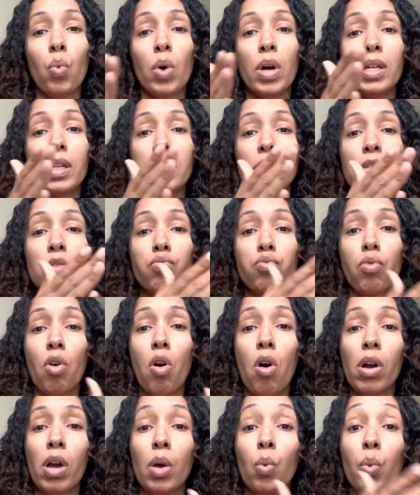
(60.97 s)
what is
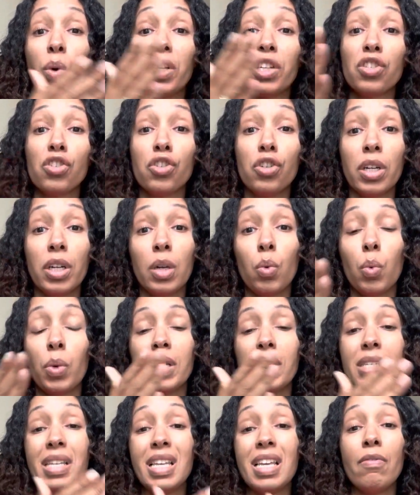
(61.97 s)
wrong and what is good and what
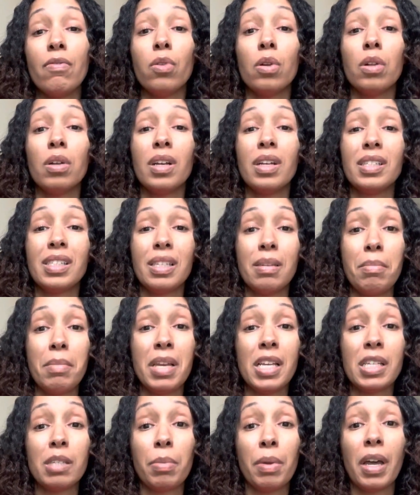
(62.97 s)
is evil to
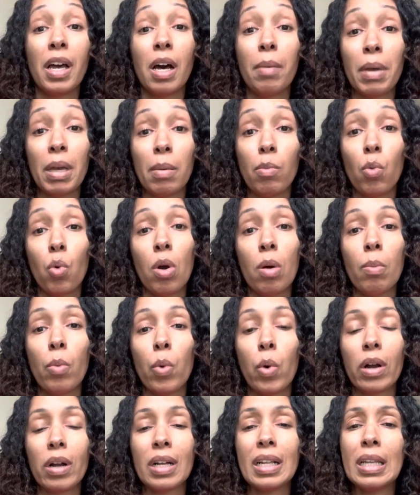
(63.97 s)
me is becoming more and
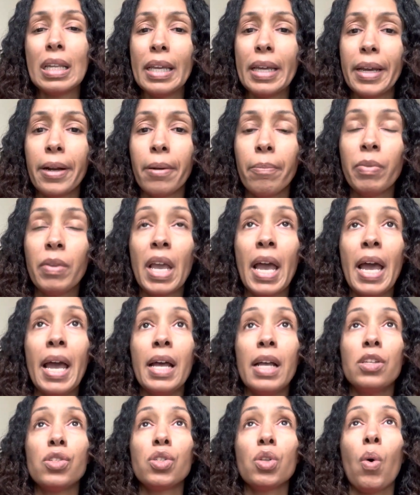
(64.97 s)
more clear.
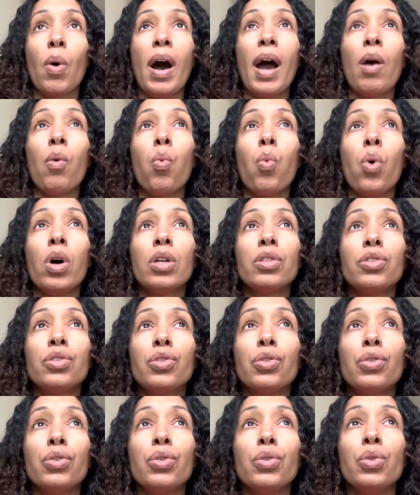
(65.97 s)
And so I want
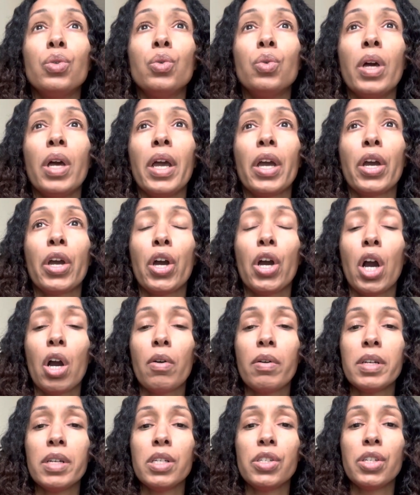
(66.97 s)
to
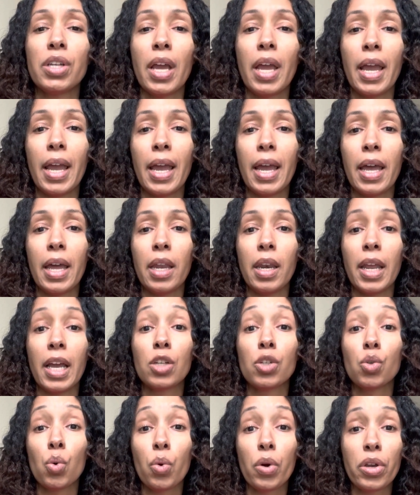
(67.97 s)
encourage and
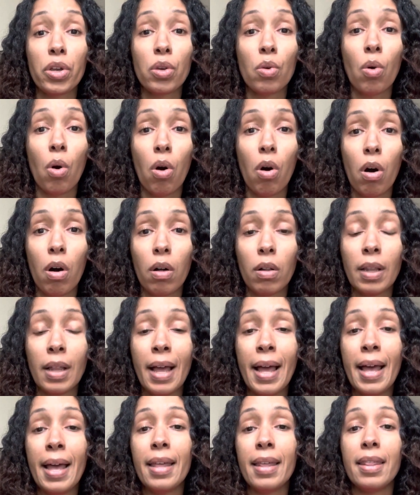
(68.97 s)
exhort you all
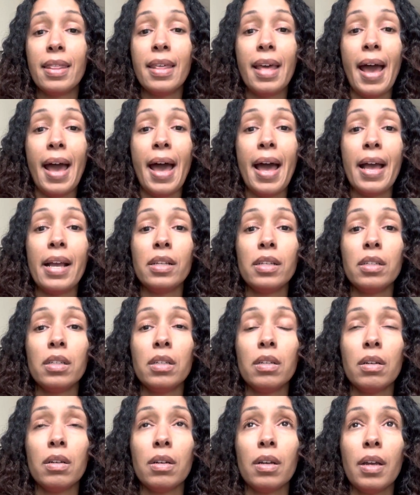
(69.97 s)
that
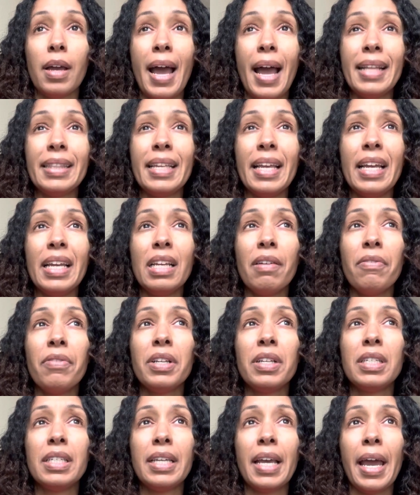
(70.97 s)
at the end of the
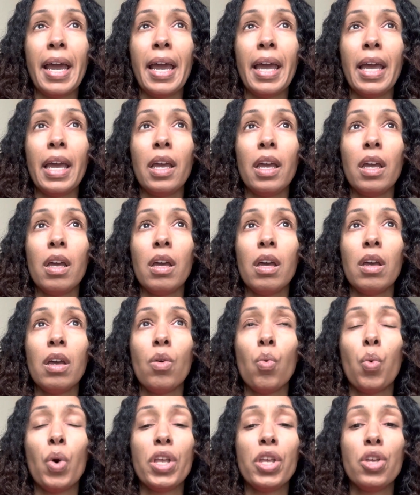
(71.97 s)
day,
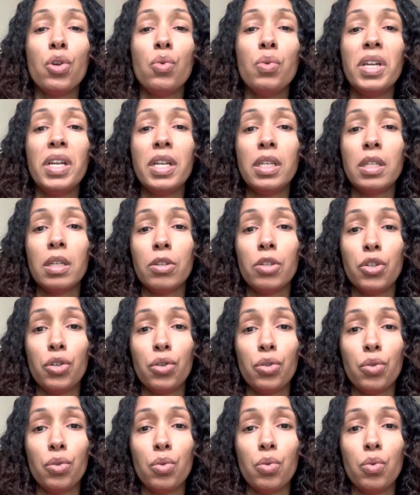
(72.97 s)
what you need to
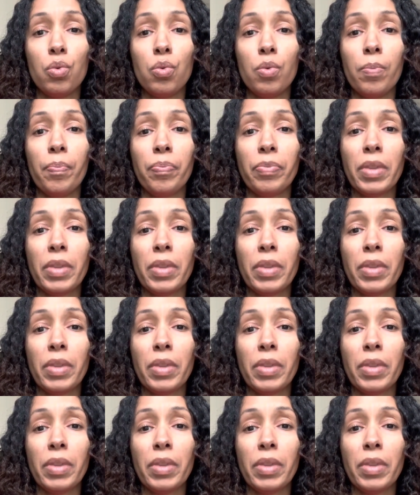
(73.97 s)
do,